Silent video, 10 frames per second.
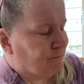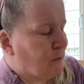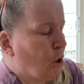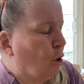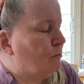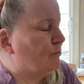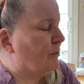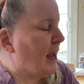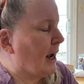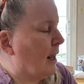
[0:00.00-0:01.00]
you know,
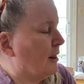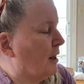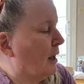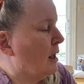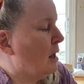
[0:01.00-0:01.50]
that kind of thing.